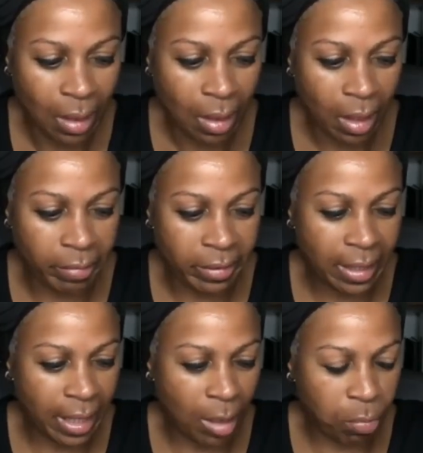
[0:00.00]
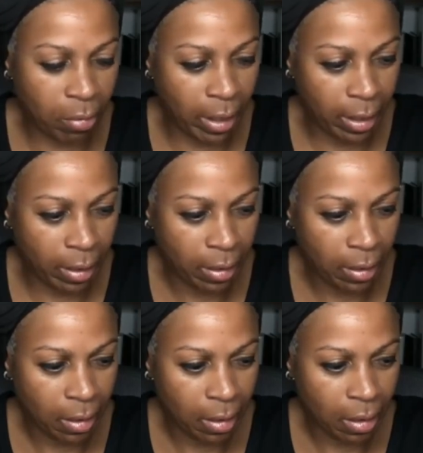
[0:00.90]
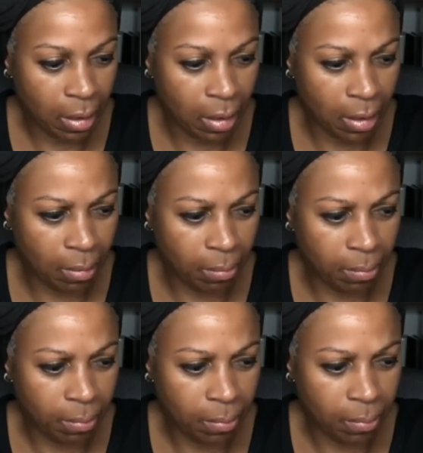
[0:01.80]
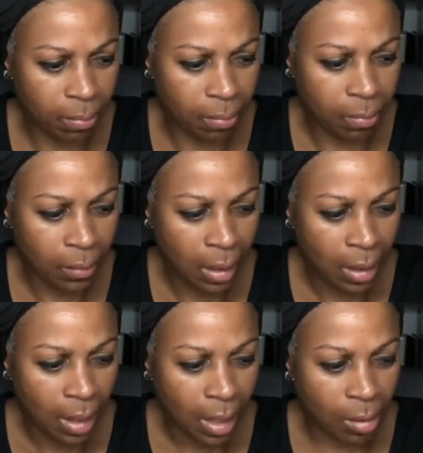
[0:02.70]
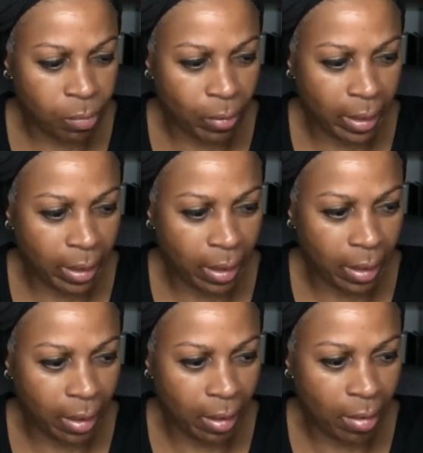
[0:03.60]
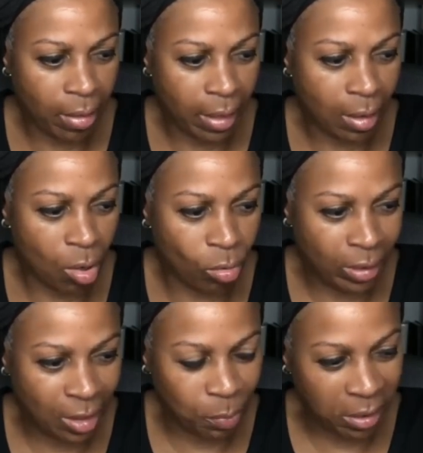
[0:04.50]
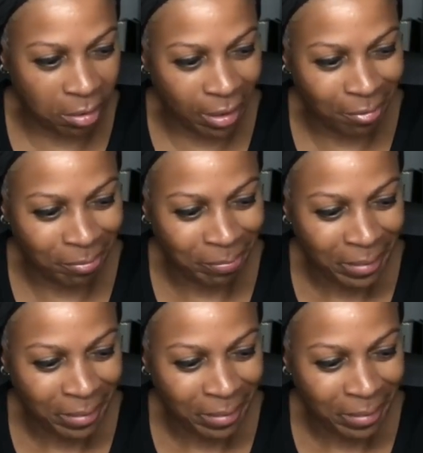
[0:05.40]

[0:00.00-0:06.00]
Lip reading: every day I pray. I pray that the Holy Spirit